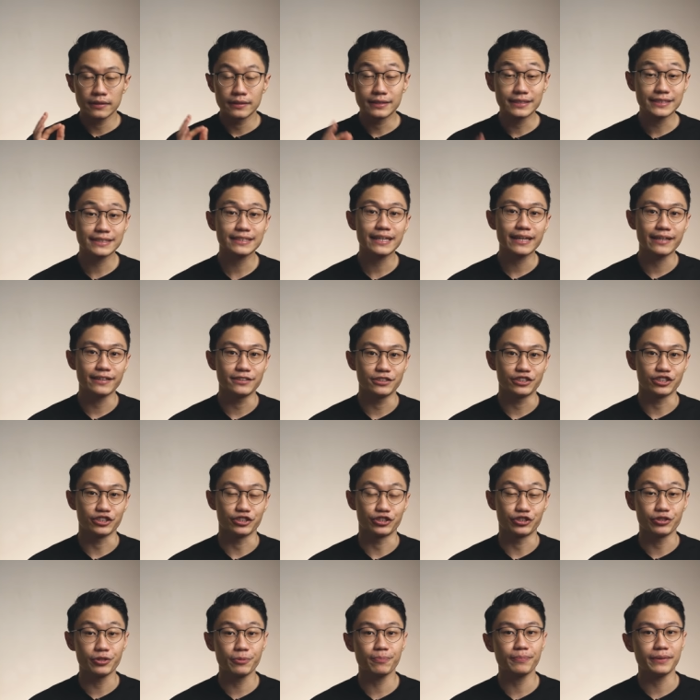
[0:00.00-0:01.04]
This energy
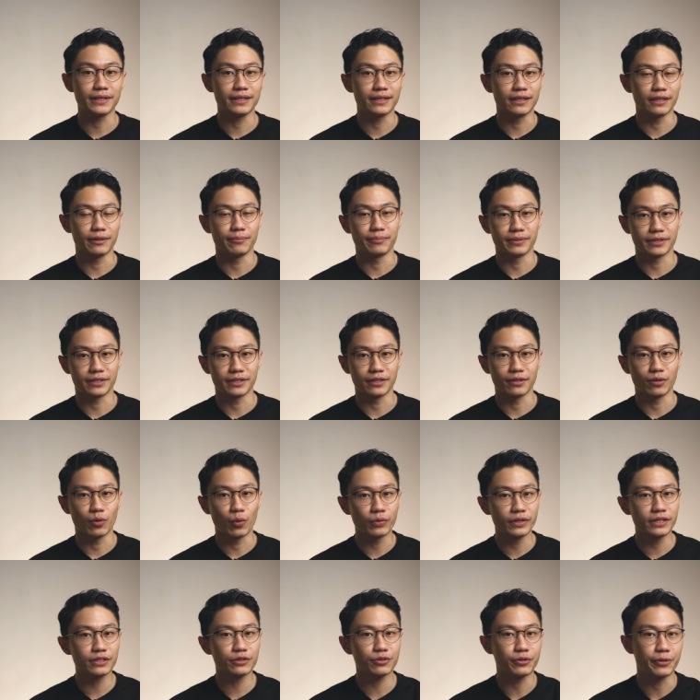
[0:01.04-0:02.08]
shouldn't be limited
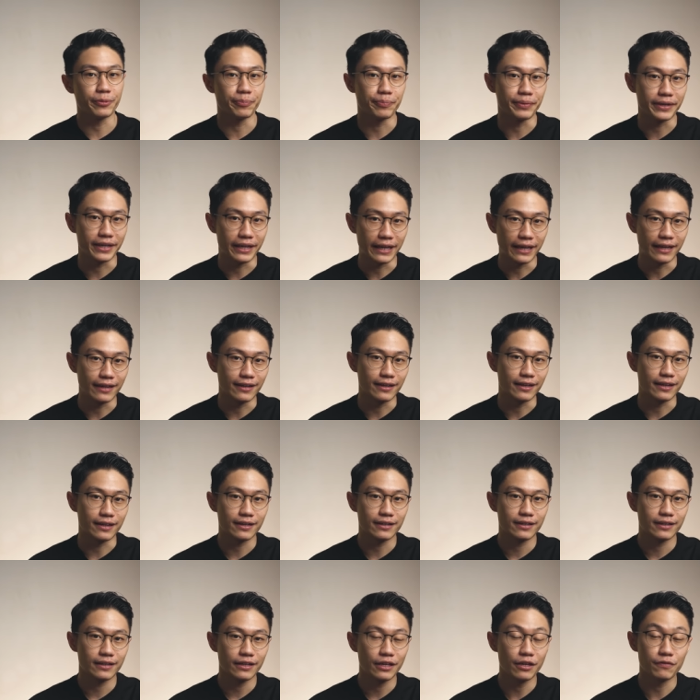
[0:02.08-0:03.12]
only to the beginning.
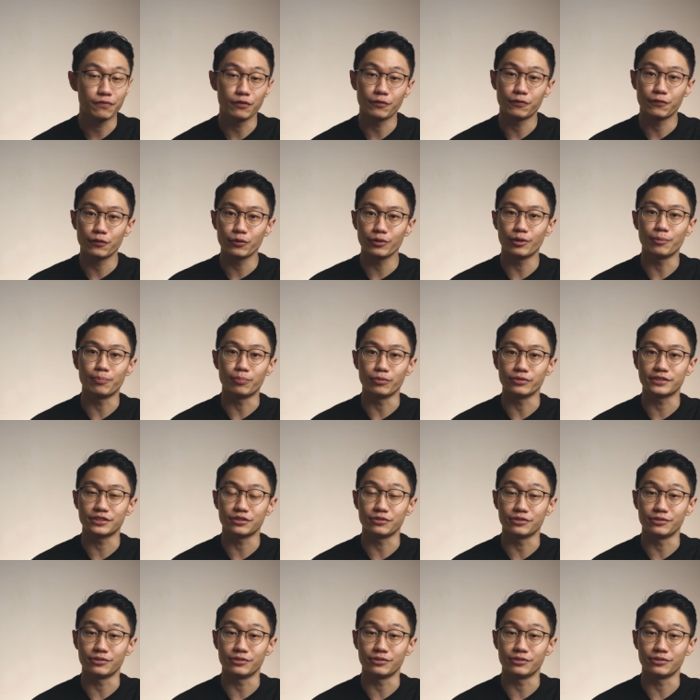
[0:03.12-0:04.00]
If you feel the boost